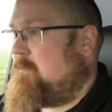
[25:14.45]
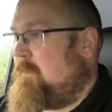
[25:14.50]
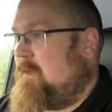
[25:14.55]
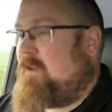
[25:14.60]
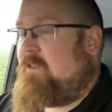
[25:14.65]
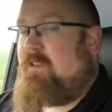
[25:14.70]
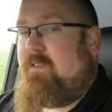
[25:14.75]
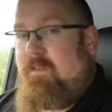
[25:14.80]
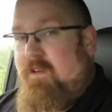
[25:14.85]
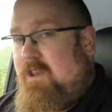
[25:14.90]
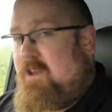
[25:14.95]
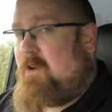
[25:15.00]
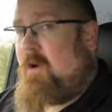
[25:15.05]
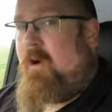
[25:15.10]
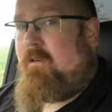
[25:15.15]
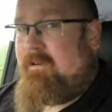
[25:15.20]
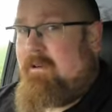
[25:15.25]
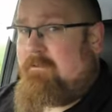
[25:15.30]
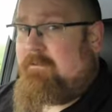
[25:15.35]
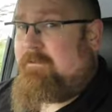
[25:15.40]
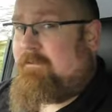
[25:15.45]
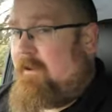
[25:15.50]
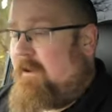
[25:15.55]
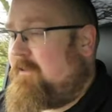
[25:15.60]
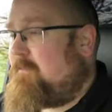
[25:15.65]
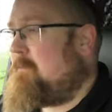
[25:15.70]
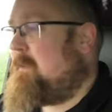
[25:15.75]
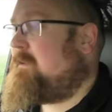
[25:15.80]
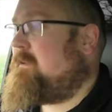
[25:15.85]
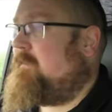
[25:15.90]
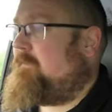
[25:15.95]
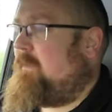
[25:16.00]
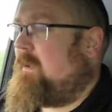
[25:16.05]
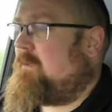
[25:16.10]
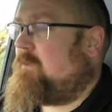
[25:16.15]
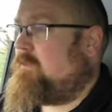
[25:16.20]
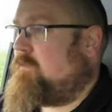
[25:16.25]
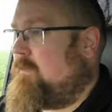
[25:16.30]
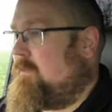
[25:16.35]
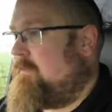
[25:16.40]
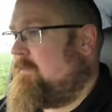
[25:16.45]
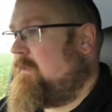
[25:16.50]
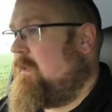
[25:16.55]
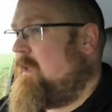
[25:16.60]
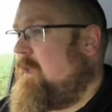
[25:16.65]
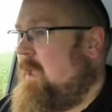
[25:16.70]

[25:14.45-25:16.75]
because you've only got around five manufacturers